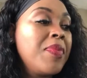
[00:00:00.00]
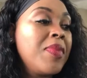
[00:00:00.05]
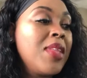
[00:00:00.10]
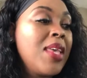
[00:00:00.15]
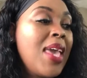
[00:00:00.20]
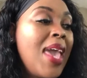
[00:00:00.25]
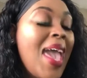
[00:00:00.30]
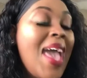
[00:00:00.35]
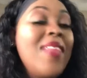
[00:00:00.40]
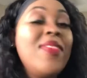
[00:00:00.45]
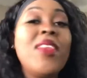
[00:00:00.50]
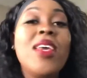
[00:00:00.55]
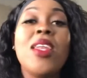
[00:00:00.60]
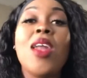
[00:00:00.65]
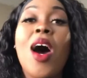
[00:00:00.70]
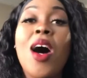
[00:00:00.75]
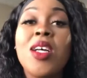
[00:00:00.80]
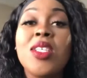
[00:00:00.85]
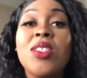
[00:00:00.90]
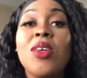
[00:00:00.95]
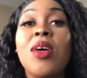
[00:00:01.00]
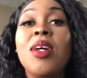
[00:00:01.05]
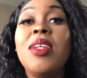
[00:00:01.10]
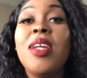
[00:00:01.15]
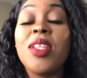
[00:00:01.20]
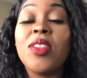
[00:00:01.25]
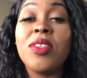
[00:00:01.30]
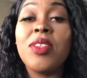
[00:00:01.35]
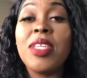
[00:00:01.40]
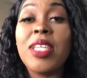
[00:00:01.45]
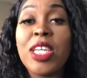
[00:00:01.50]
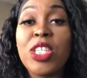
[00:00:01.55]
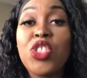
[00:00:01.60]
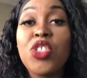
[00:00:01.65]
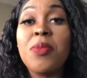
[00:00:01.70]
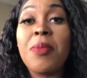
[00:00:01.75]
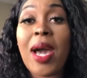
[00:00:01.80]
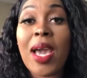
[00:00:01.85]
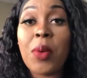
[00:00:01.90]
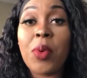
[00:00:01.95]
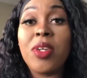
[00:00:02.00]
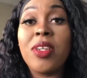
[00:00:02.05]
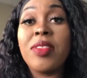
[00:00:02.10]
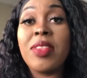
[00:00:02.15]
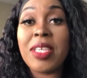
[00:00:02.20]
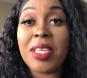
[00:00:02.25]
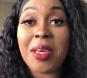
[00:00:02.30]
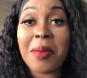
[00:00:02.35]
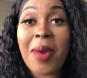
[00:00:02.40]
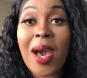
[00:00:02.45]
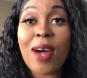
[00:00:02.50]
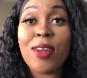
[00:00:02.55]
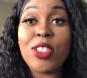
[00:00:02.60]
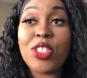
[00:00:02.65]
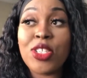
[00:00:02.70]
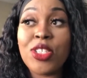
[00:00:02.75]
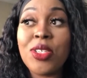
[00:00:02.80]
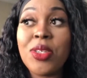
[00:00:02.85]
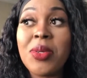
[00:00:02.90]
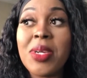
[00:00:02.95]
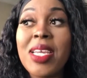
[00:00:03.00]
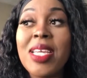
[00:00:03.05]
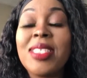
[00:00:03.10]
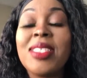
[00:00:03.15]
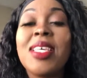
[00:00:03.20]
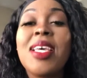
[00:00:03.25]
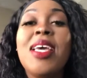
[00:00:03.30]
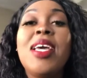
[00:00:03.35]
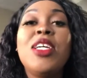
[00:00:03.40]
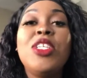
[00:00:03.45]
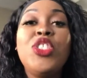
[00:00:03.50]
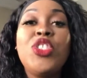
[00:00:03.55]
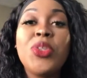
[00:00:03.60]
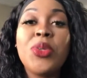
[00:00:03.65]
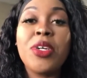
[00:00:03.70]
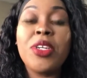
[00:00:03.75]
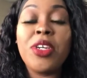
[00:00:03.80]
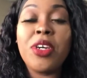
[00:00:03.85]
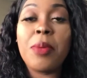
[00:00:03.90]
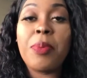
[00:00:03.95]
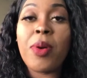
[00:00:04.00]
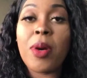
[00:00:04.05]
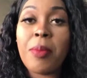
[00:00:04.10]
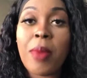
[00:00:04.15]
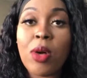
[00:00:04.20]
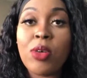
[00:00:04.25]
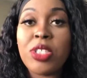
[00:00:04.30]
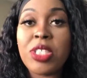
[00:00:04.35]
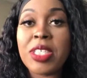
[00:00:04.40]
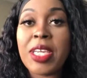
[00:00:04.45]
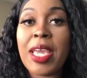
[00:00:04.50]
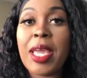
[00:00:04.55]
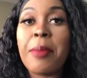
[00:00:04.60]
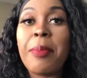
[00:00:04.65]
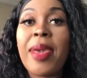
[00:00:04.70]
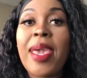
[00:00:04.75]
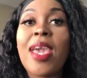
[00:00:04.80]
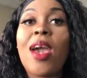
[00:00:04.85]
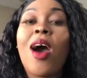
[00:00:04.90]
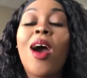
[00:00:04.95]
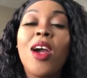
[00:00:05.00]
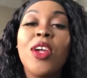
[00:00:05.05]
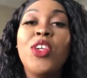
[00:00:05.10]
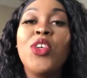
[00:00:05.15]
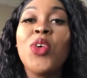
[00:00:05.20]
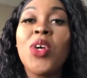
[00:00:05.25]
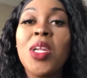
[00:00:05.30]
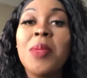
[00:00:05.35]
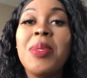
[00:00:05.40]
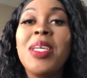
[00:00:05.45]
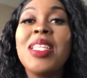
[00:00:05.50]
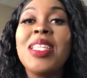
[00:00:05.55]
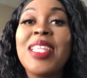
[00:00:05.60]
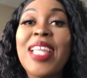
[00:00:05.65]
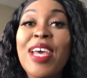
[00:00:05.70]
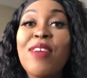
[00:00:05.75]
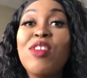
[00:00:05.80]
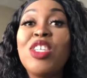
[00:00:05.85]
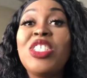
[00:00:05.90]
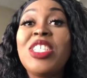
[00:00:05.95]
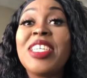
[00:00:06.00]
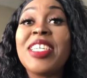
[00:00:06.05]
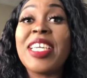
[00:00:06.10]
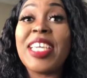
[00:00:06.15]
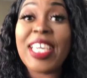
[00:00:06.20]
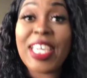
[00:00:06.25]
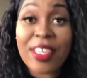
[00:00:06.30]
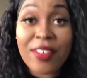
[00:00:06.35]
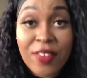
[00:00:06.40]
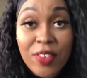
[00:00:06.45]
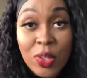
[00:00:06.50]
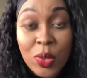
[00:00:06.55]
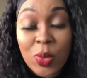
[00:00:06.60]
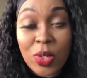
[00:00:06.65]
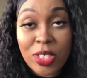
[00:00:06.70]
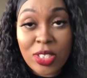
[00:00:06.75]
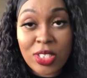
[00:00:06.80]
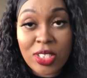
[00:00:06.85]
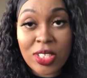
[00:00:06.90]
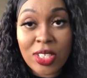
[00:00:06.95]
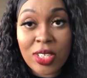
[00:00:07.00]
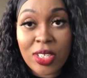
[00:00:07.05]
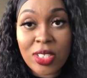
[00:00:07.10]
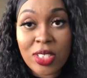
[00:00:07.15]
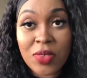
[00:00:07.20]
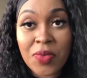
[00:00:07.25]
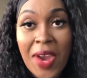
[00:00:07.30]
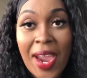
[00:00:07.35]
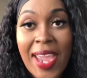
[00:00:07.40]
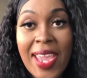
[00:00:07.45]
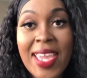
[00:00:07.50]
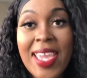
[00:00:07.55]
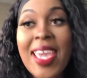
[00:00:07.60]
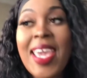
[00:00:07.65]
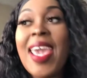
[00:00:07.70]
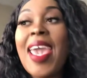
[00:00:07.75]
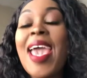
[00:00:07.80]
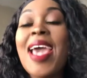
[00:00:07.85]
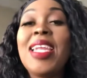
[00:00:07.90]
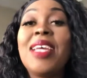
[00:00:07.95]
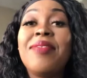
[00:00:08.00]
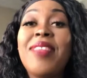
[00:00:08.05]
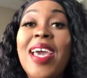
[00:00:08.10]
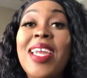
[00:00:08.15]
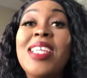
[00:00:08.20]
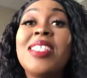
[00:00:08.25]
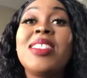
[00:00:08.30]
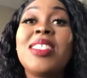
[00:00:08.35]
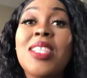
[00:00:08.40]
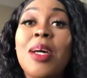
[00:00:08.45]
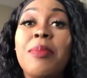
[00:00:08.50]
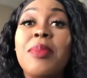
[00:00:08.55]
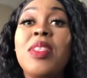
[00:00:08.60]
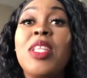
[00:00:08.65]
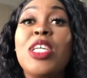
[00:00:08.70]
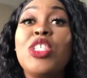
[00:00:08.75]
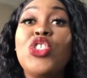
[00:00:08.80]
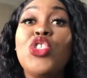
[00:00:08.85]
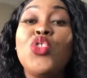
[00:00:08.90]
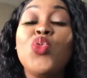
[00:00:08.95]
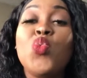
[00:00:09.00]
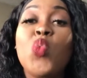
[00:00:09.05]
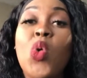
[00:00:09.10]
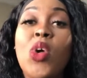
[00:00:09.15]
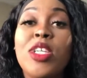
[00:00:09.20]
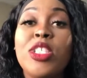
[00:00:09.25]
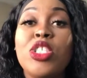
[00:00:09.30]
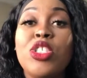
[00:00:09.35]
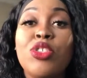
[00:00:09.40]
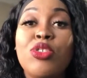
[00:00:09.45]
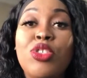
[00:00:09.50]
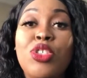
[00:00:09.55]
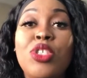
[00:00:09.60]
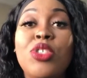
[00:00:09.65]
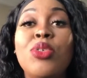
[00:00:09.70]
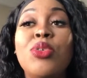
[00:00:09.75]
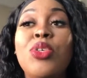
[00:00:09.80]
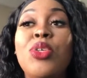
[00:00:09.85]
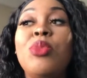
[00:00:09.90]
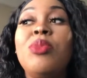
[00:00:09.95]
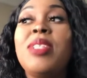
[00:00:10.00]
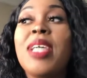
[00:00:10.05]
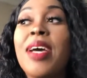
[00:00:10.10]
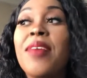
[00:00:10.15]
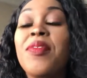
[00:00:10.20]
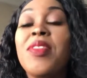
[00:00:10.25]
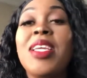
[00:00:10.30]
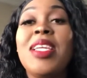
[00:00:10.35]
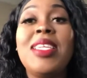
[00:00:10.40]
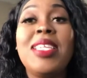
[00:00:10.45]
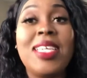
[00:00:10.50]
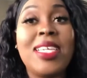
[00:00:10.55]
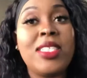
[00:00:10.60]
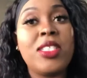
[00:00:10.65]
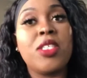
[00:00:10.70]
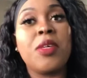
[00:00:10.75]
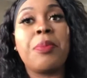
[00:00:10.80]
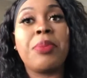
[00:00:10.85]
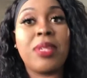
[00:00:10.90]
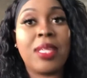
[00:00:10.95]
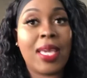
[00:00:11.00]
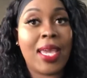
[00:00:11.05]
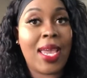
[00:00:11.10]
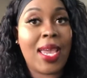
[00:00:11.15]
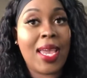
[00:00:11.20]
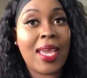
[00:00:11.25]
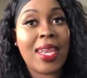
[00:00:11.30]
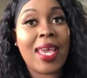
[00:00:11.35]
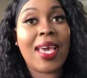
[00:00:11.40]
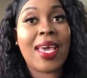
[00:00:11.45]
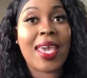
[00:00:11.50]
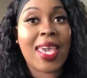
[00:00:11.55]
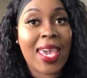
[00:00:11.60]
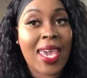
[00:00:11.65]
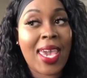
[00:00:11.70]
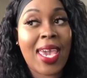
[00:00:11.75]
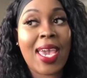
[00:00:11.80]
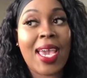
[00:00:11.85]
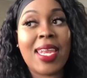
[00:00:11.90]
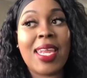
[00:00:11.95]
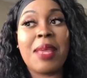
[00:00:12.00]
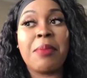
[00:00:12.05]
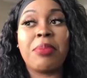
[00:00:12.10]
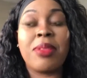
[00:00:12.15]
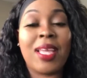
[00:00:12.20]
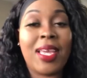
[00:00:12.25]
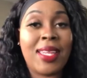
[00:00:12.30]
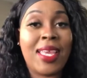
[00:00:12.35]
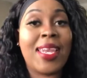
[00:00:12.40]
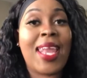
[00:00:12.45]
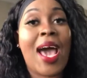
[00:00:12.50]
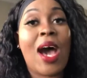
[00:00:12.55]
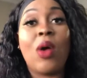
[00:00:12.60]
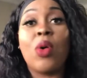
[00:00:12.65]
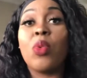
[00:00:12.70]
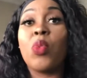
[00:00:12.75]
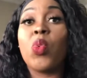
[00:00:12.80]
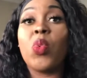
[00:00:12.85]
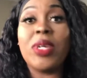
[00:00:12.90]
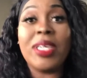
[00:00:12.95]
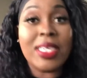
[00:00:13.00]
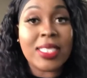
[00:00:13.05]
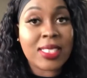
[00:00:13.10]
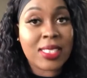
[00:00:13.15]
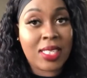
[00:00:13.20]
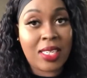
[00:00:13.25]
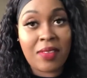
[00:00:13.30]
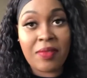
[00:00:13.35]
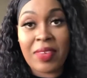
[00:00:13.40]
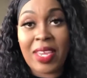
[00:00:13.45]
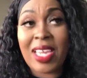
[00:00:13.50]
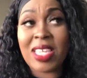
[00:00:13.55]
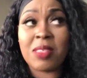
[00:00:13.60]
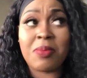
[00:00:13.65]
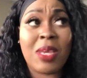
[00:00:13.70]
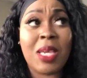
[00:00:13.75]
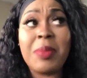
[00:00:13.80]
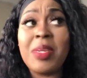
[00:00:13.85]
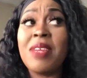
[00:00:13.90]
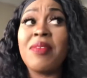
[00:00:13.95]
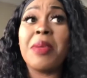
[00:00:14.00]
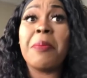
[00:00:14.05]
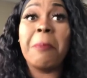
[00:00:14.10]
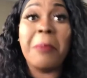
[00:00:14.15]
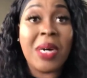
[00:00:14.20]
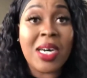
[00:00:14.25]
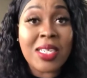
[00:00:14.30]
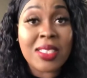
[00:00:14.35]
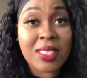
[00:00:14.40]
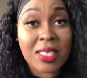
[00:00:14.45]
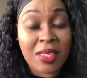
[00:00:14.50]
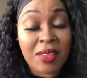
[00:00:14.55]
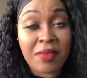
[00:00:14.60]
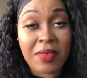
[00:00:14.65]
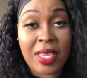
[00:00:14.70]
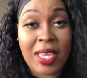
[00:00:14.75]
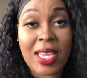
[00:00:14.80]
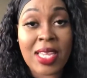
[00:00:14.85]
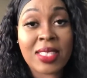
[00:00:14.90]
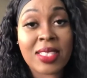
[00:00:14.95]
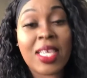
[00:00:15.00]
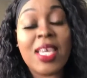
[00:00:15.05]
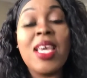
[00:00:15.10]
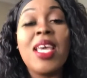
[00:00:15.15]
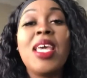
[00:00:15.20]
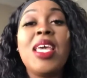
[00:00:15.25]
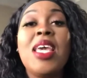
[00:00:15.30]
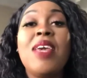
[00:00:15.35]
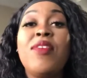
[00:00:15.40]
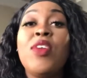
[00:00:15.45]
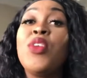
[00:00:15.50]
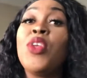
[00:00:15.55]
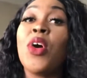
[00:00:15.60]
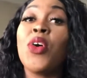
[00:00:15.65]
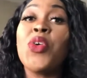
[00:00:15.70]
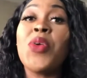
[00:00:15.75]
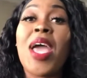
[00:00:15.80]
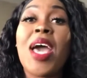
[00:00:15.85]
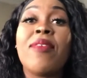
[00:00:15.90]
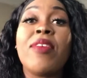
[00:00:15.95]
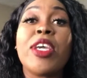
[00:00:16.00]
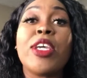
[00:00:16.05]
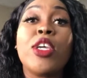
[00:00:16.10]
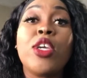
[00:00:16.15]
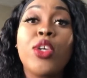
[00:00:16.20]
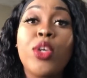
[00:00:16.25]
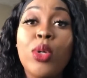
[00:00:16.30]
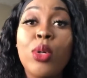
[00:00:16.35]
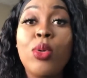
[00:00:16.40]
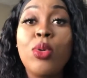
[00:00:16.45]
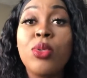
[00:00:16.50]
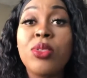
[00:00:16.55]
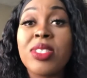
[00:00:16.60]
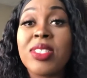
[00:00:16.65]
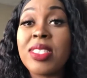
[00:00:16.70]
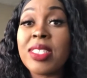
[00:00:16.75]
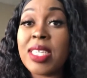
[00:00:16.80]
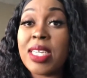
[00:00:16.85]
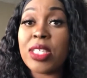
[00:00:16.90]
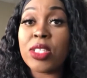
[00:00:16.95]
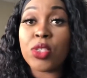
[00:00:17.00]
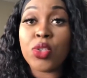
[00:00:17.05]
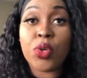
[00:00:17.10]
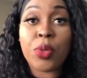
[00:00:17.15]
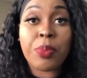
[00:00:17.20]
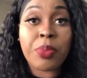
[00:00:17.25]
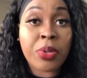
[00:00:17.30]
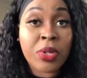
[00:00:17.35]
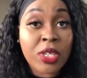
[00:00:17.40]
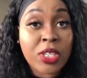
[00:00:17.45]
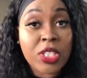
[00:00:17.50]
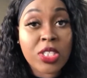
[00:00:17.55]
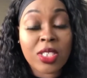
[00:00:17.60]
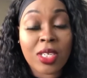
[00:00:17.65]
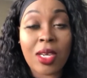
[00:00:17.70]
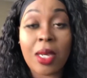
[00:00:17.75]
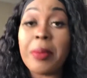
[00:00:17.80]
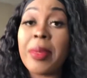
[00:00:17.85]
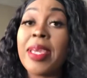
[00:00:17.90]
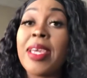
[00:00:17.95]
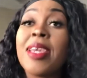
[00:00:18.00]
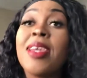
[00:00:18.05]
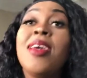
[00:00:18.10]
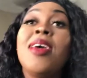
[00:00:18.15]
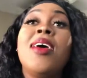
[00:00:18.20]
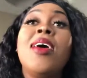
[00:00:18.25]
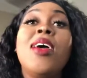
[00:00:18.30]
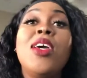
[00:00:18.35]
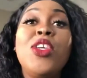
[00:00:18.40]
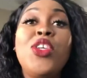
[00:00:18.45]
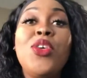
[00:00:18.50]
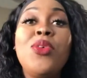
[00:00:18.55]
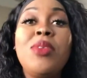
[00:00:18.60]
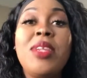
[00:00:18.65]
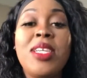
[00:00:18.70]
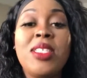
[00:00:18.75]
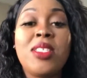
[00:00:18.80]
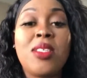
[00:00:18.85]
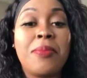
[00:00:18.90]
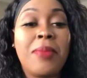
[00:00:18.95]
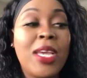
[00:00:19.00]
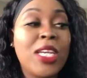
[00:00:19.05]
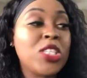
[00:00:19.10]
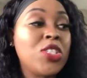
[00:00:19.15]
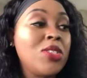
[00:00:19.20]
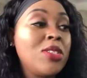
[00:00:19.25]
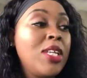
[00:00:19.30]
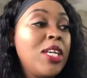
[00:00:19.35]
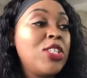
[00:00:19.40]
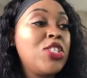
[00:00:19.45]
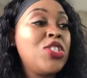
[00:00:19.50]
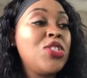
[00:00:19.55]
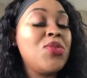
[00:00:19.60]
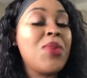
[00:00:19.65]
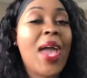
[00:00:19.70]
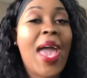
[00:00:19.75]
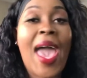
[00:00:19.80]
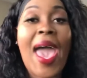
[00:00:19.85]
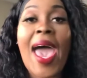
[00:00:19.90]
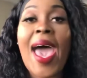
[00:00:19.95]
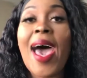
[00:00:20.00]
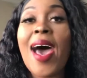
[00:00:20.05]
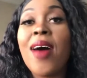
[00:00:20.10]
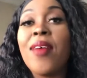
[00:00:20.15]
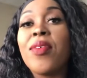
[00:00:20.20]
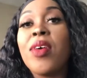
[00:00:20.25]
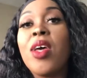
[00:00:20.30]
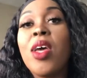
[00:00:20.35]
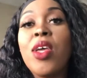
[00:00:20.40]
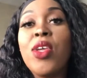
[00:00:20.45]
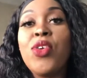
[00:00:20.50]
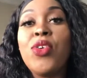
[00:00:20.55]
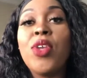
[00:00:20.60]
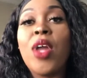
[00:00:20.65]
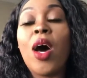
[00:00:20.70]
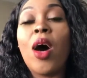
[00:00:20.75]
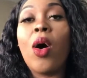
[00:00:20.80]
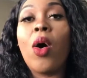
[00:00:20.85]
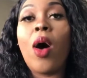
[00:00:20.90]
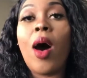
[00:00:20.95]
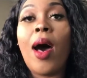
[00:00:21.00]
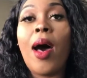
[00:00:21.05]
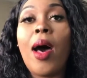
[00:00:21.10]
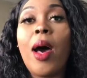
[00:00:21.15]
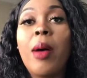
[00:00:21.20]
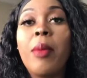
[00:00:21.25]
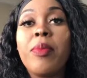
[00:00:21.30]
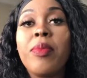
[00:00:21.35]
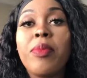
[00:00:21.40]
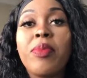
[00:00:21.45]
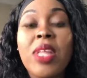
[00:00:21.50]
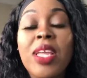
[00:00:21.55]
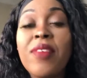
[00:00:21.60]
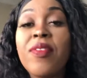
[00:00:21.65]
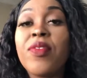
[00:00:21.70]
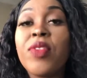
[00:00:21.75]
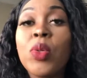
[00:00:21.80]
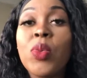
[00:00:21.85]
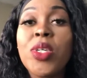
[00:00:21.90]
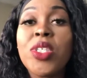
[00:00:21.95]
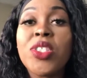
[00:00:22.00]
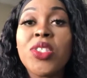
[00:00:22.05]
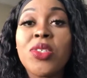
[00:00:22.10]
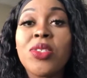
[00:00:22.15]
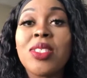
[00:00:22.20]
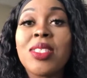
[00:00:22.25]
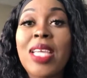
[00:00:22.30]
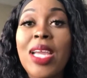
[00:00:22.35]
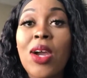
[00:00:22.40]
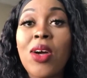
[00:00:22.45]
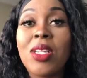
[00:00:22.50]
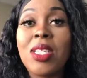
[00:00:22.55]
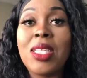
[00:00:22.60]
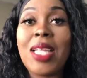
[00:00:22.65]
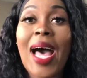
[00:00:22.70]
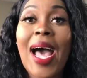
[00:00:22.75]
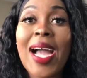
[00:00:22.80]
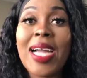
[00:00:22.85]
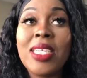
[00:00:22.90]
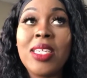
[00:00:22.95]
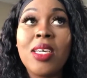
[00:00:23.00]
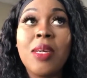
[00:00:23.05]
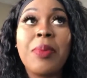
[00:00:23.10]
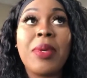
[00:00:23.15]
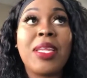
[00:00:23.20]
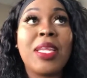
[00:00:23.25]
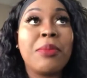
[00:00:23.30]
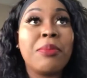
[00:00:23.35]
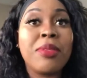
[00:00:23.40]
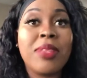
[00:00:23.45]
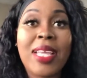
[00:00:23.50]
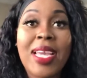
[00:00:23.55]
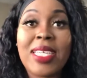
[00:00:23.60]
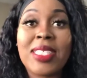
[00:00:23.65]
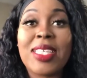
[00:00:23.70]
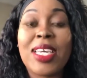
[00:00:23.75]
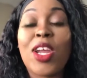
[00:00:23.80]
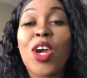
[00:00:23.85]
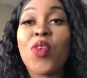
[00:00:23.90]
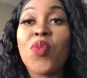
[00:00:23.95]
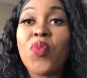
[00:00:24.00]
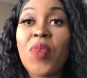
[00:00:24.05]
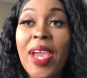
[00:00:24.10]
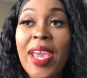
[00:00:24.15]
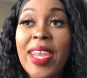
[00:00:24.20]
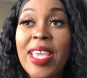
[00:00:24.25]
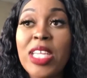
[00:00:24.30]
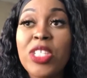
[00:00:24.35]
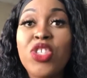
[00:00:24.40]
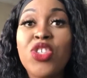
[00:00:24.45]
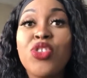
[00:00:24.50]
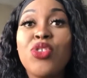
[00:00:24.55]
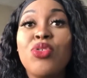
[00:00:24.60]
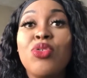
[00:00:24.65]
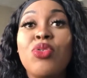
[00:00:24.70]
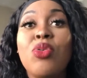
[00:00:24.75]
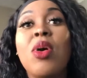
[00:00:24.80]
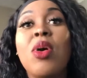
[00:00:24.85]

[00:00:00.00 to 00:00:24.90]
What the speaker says: And then also another thing that you might want to think about too is, during your promotion campaign, are you going to be leveraging influencers, right? And if that is something that you want to do, you definitely need to plan ahead and plan that out weeks in advance, maybe even months in advance. If you know you have a huge seasonal push coming, you need to make sure that you have, influencers that are lined up and in place that are ready to,